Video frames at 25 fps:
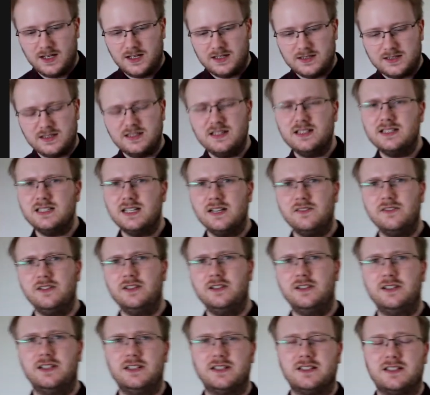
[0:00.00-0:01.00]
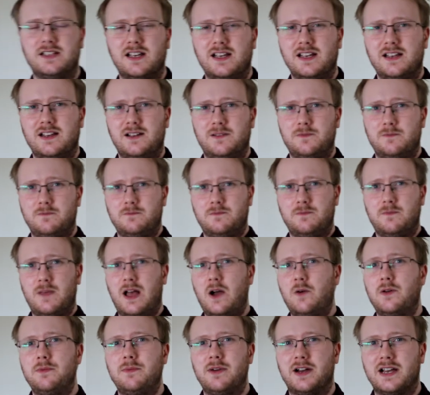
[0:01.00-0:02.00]
So let's have a look at
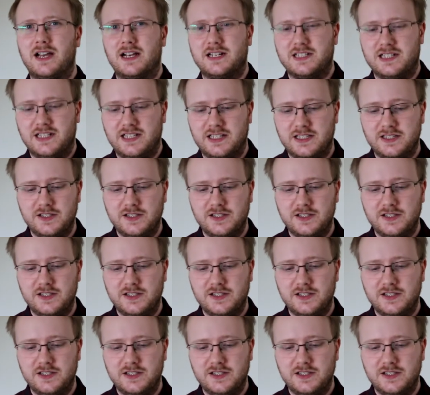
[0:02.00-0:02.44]
how we might actually